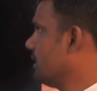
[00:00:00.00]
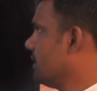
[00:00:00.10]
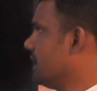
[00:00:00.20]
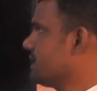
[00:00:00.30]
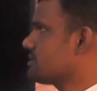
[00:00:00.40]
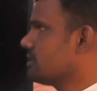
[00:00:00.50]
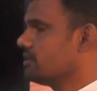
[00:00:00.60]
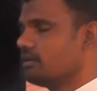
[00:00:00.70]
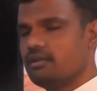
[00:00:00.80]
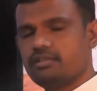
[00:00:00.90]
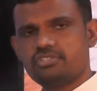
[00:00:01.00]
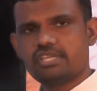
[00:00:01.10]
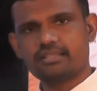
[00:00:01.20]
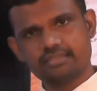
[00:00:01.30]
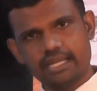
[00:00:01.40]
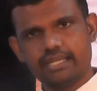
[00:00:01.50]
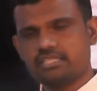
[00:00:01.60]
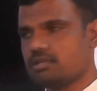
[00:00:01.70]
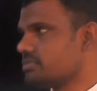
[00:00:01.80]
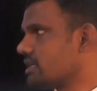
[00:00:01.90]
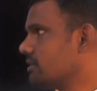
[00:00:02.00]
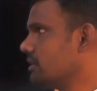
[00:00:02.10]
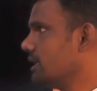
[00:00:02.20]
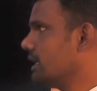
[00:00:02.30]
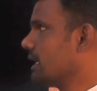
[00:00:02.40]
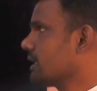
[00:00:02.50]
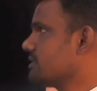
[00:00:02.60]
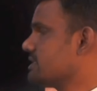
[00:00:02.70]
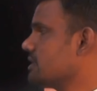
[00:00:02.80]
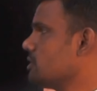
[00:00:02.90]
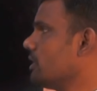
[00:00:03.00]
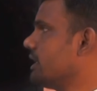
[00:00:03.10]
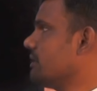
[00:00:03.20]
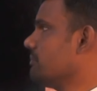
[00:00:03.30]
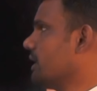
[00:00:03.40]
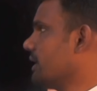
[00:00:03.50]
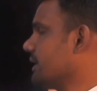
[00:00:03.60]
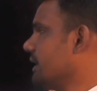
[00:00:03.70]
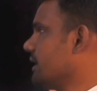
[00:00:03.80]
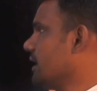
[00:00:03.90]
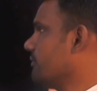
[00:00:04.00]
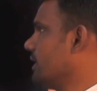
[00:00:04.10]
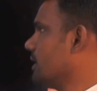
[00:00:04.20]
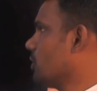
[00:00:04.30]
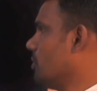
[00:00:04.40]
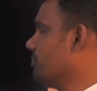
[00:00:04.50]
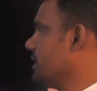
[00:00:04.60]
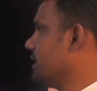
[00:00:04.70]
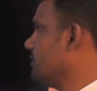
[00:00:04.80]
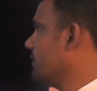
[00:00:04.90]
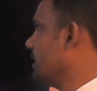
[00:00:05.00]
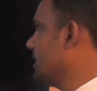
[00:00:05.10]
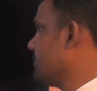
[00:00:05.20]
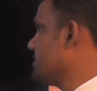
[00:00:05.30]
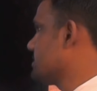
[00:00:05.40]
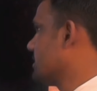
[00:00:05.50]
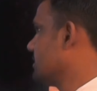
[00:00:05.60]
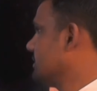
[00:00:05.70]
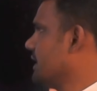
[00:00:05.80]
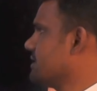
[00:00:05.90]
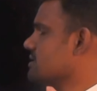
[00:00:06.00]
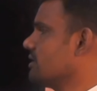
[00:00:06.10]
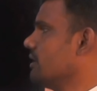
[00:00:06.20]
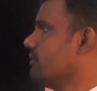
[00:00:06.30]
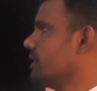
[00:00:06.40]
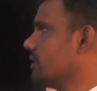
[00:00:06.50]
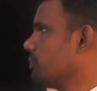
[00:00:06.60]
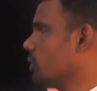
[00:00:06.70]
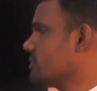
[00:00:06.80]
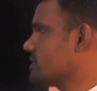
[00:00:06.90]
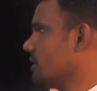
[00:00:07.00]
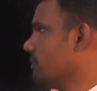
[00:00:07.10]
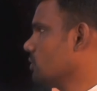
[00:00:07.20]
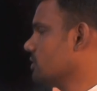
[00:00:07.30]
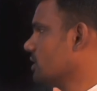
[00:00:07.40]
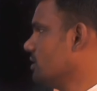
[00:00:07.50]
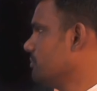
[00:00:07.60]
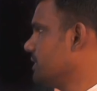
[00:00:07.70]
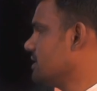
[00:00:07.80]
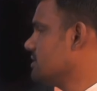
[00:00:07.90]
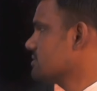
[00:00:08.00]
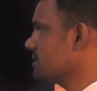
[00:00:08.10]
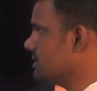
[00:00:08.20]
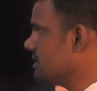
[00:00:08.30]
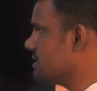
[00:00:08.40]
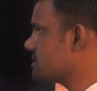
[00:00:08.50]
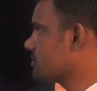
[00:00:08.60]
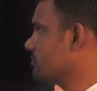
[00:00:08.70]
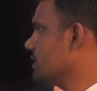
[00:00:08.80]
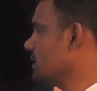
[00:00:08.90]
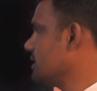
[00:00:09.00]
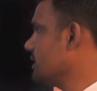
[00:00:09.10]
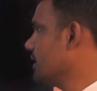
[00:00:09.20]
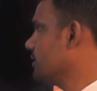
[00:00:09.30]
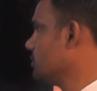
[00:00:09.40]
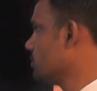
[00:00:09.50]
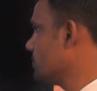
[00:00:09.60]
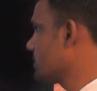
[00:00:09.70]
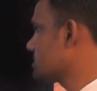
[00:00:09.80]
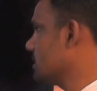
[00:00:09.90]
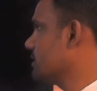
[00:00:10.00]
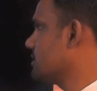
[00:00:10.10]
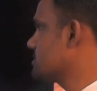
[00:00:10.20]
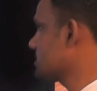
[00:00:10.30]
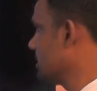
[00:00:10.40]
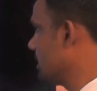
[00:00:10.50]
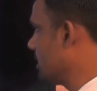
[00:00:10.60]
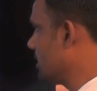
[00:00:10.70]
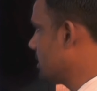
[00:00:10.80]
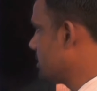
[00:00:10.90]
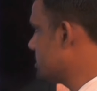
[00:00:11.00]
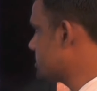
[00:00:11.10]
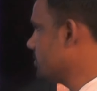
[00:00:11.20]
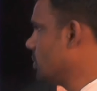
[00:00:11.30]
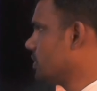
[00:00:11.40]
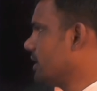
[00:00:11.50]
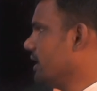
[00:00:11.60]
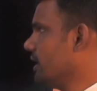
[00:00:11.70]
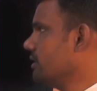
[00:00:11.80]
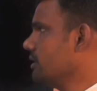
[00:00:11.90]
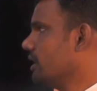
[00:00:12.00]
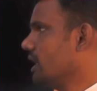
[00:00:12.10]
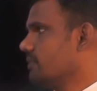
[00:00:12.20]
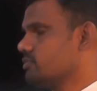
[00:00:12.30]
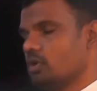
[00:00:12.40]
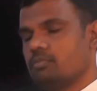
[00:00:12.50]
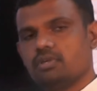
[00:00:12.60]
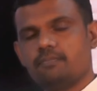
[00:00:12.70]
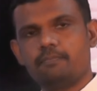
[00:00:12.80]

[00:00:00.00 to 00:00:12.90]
Let's check that assumption. Security market are very competitive and efficient. That is relevant information about the companies is quickly and universally distributed and absorbed.